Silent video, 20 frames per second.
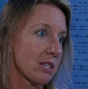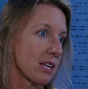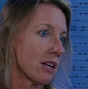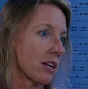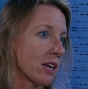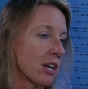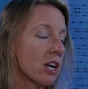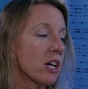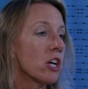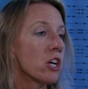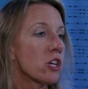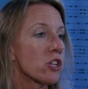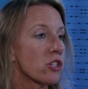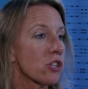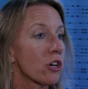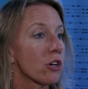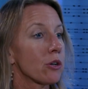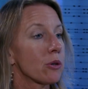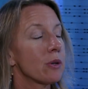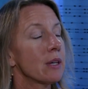And
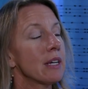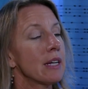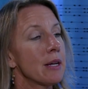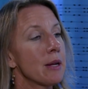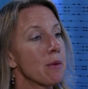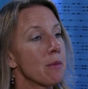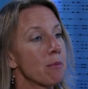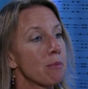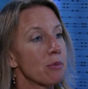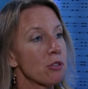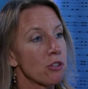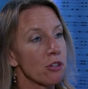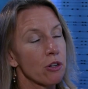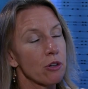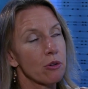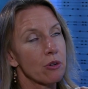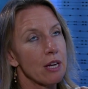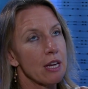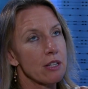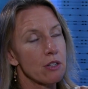so
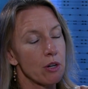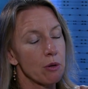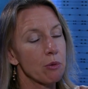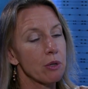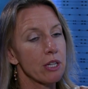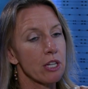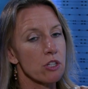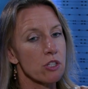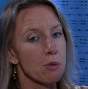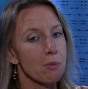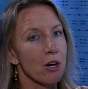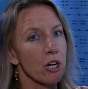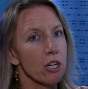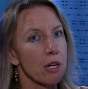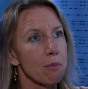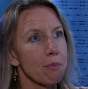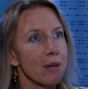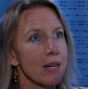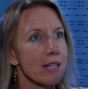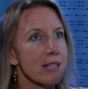it really is a
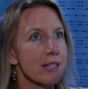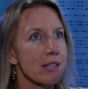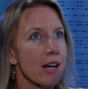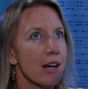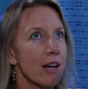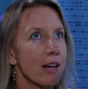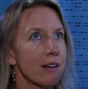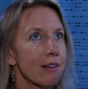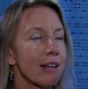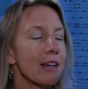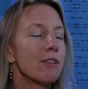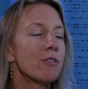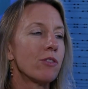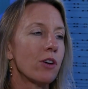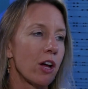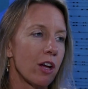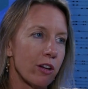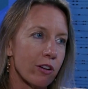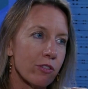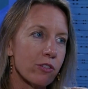market, but it's not
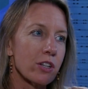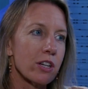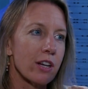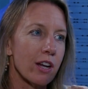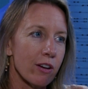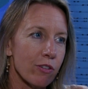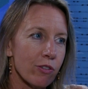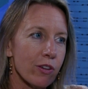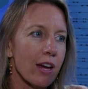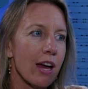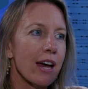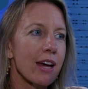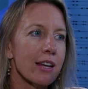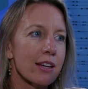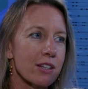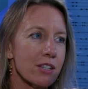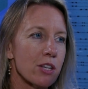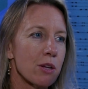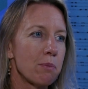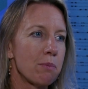evolved enough
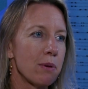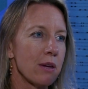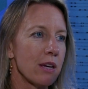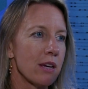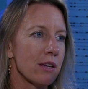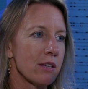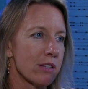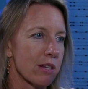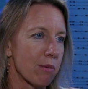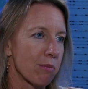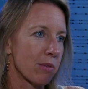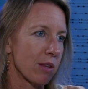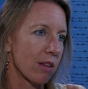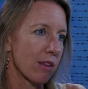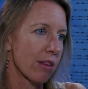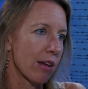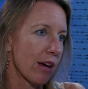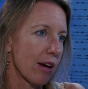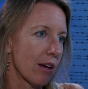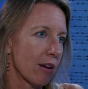yet to be
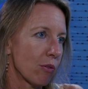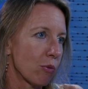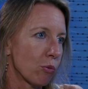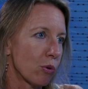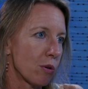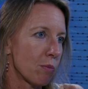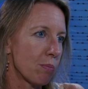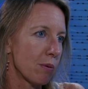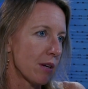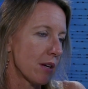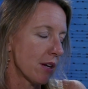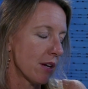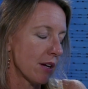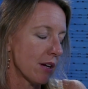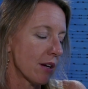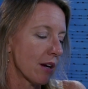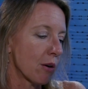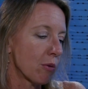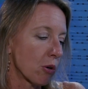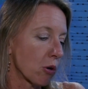something that would
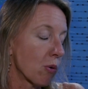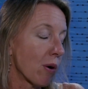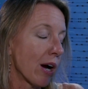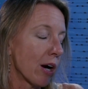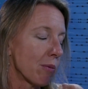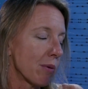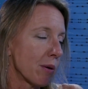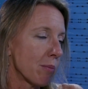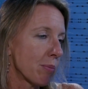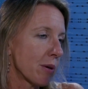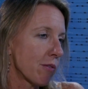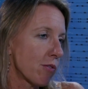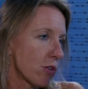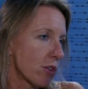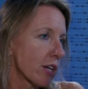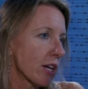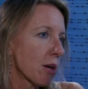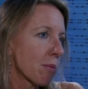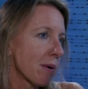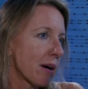be a requirement. But if you
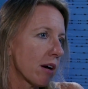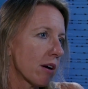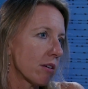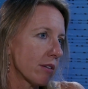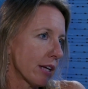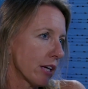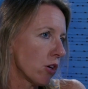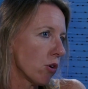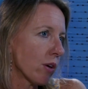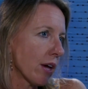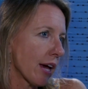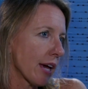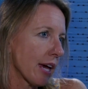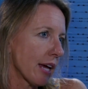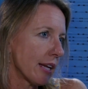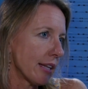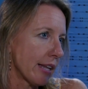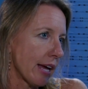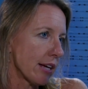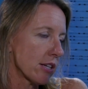think about, like, you can't
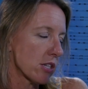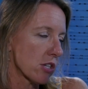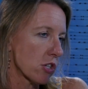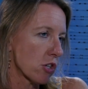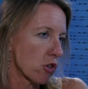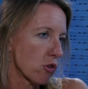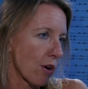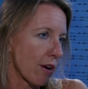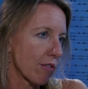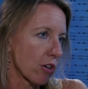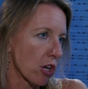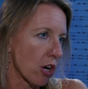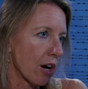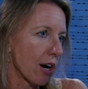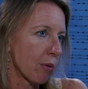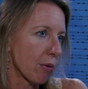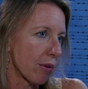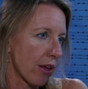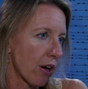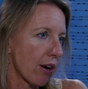get a license to drive a
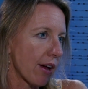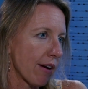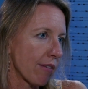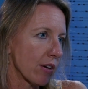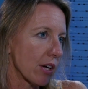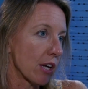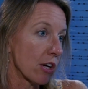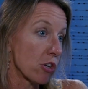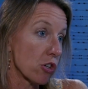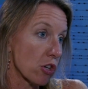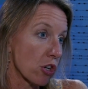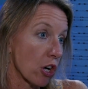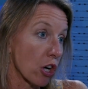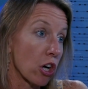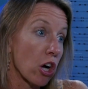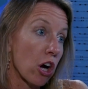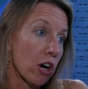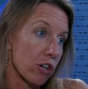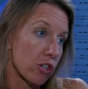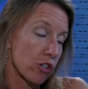car without having a
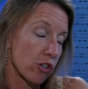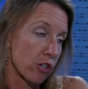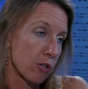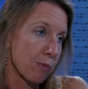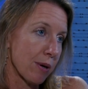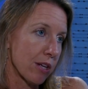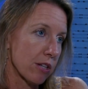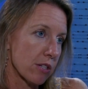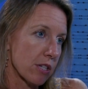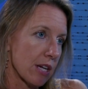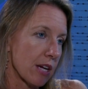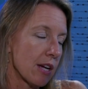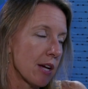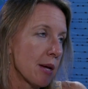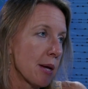car insurance policy.